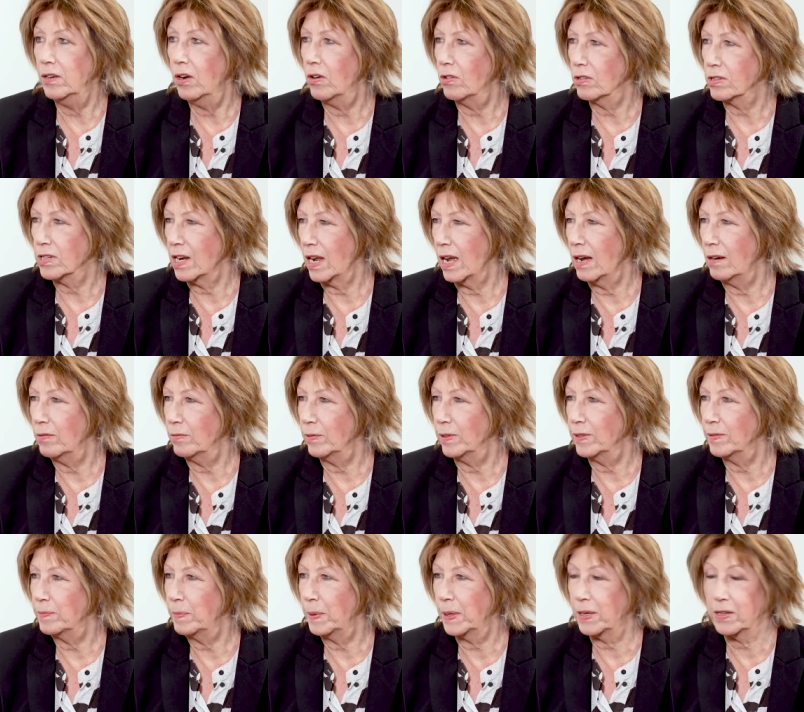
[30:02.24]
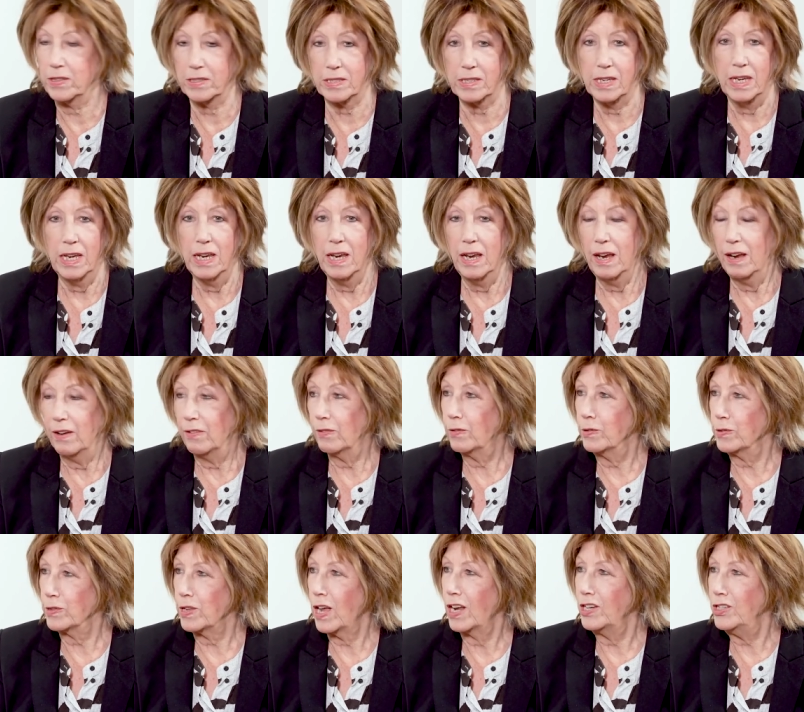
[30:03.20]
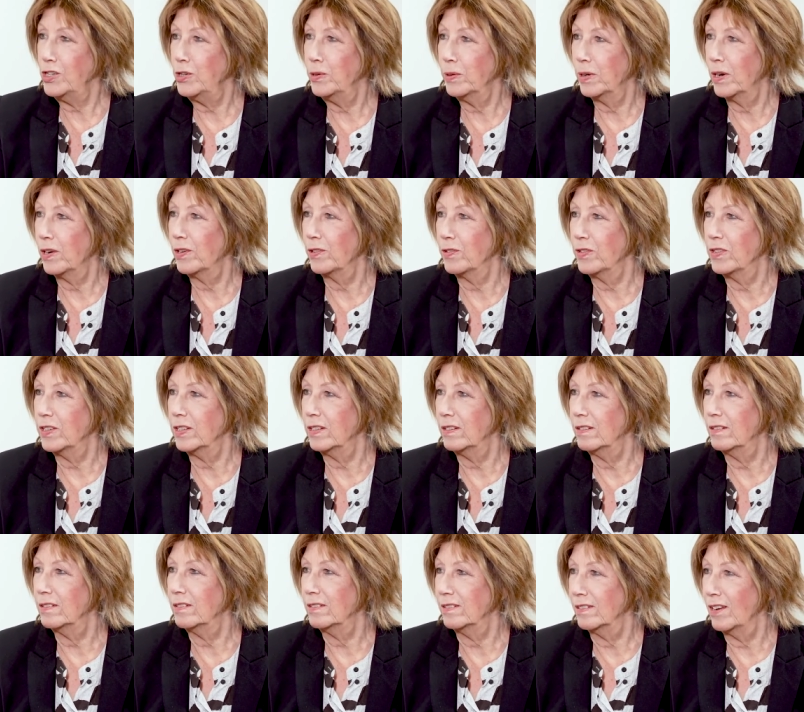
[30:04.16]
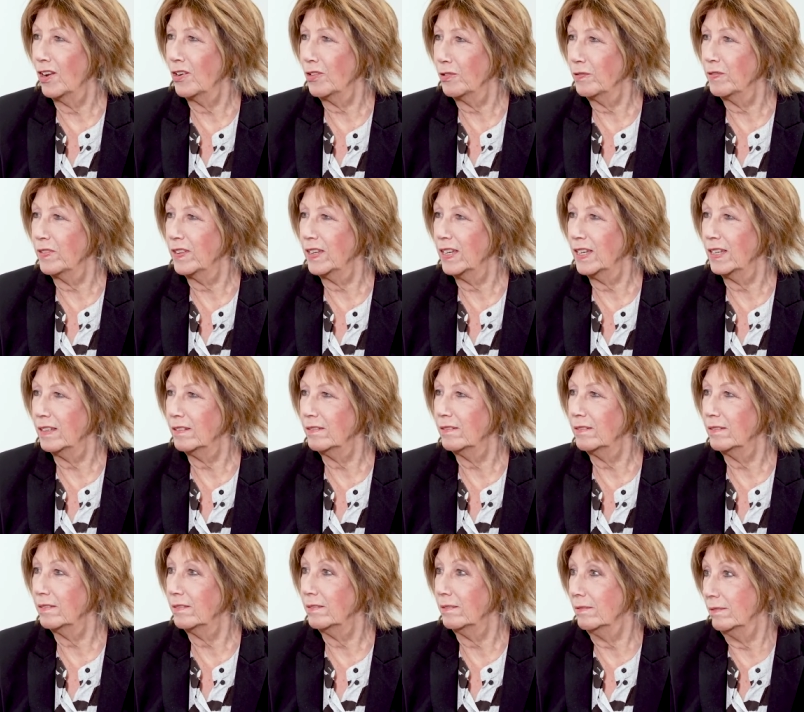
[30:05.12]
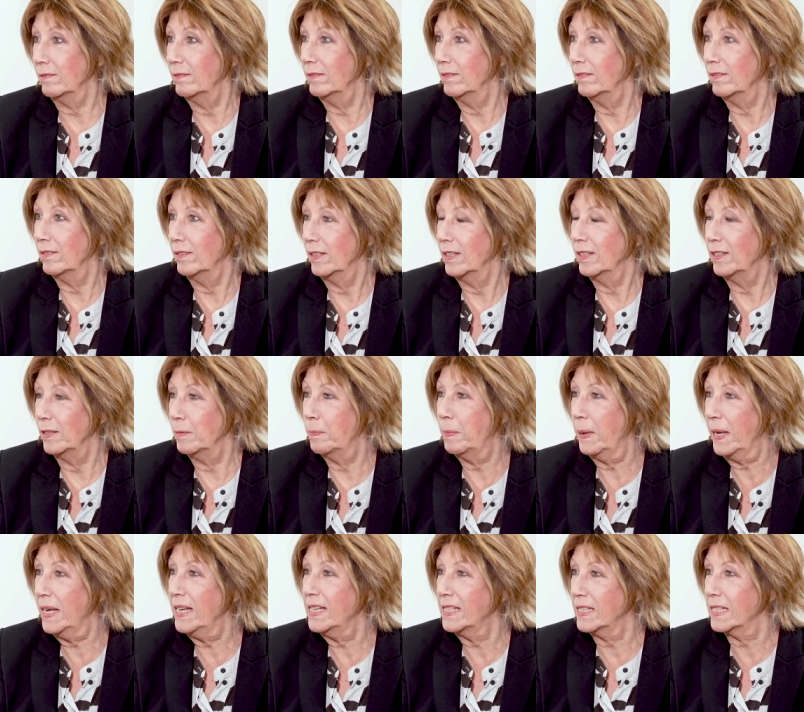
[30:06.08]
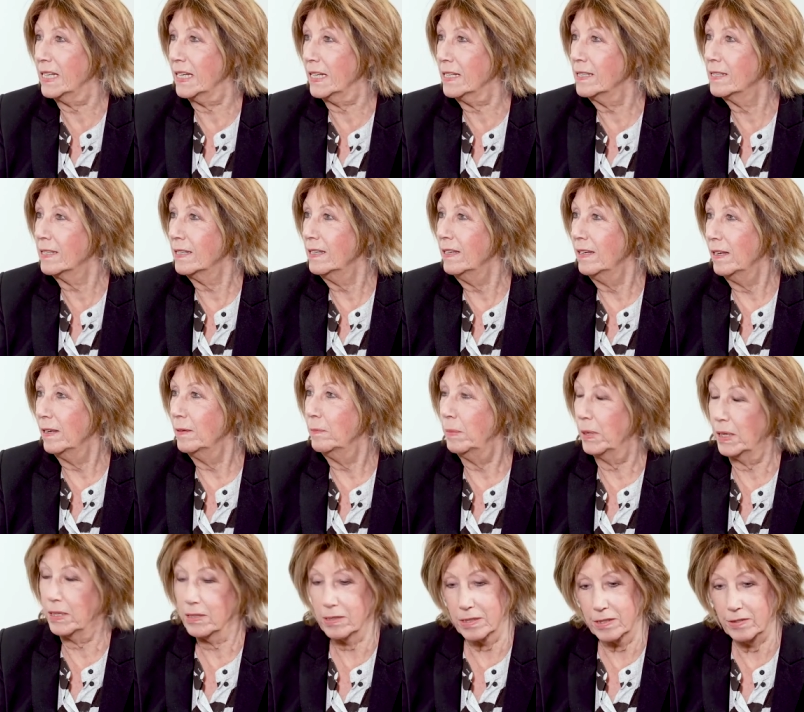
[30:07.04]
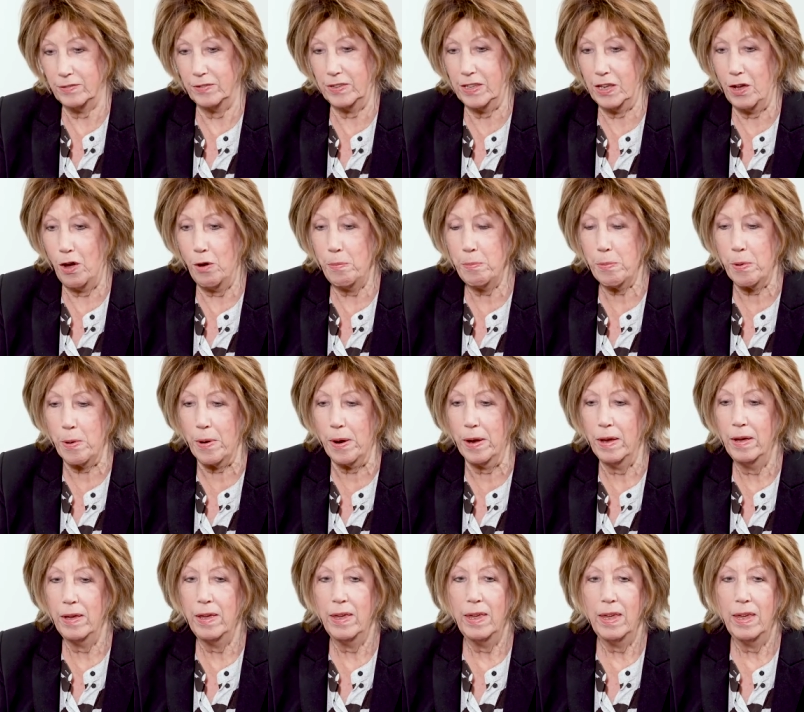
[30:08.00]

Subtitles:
knocked out with, because of course I knew a lot of the pieces because of the opera.